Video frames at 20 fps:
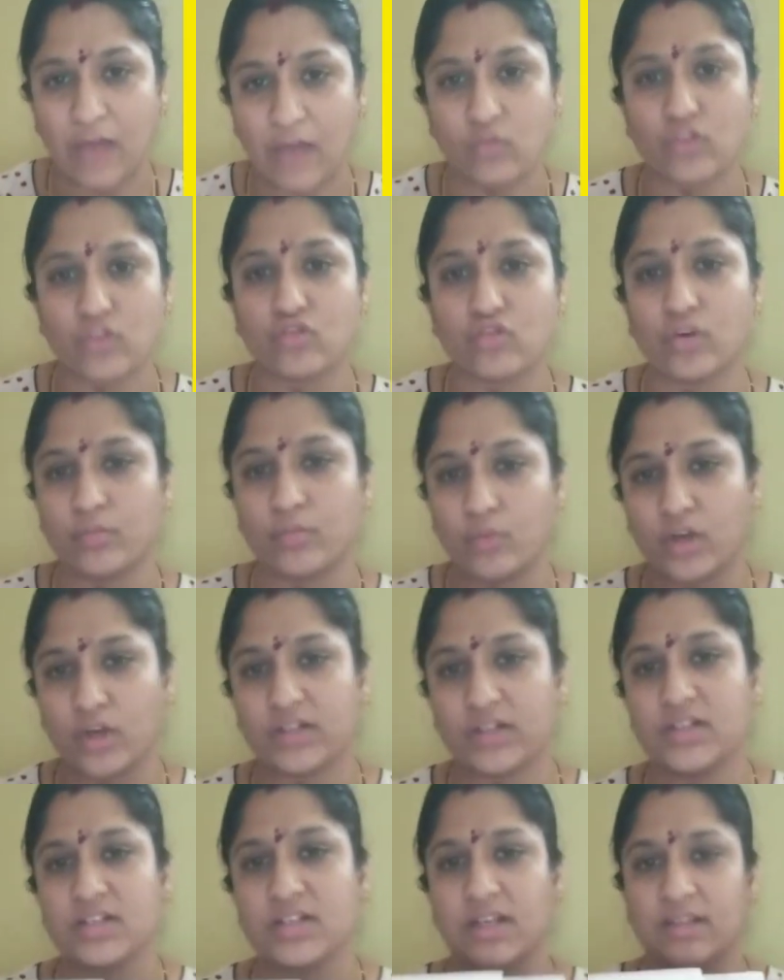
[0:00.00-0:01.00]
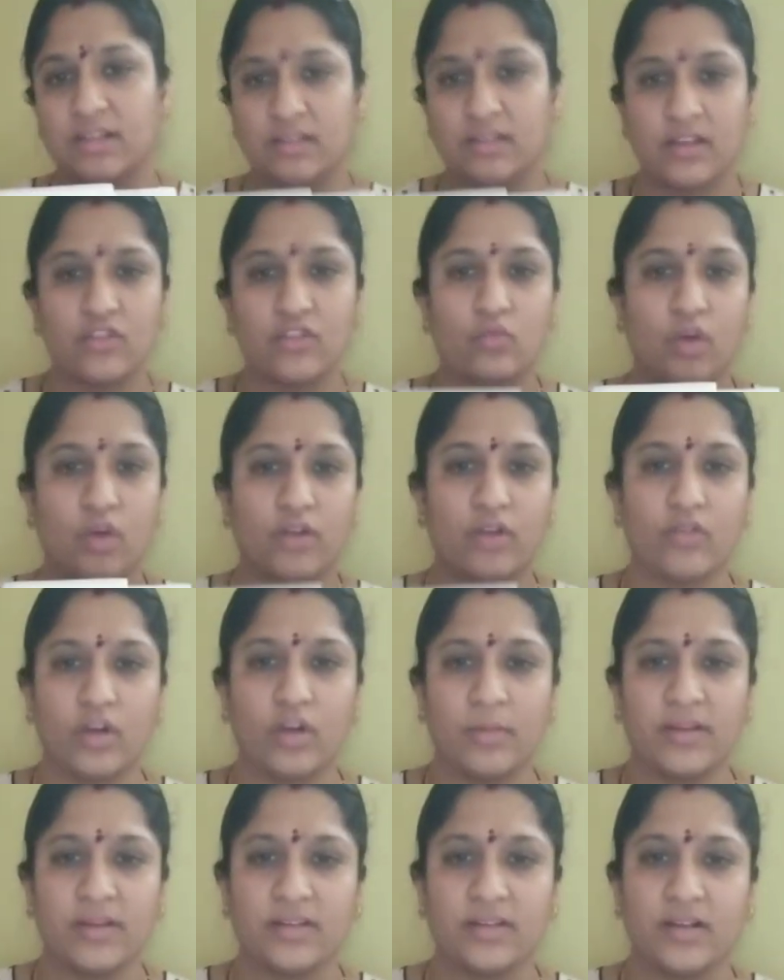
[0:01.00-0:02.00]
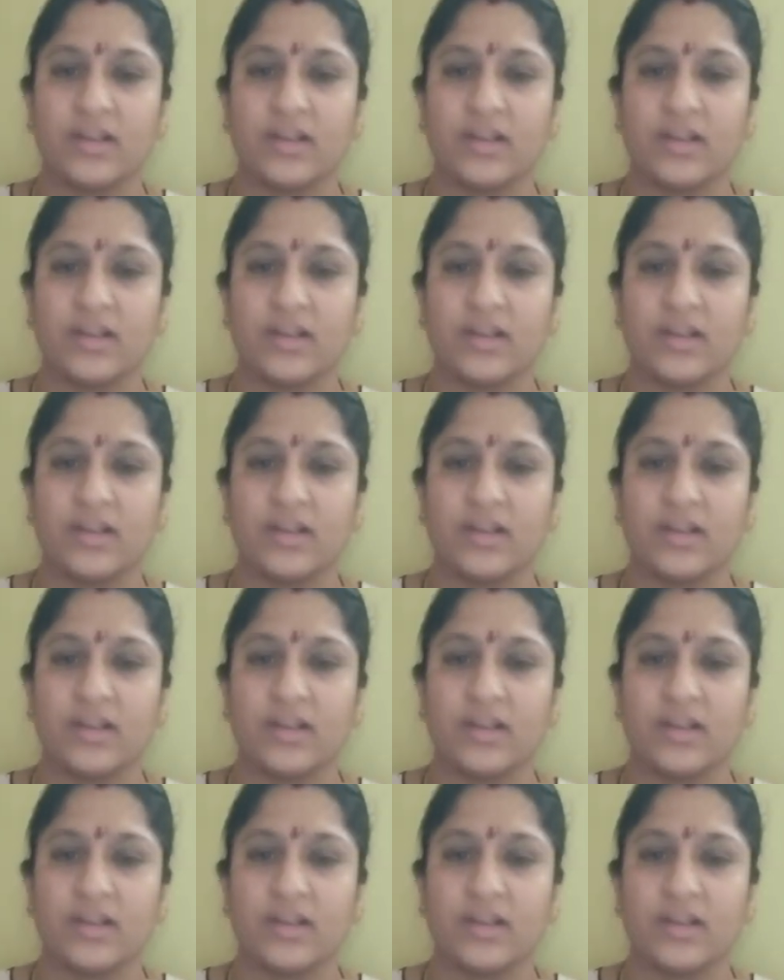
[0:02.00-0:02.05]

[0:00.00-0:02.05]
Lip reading: was so important in this waterfall method.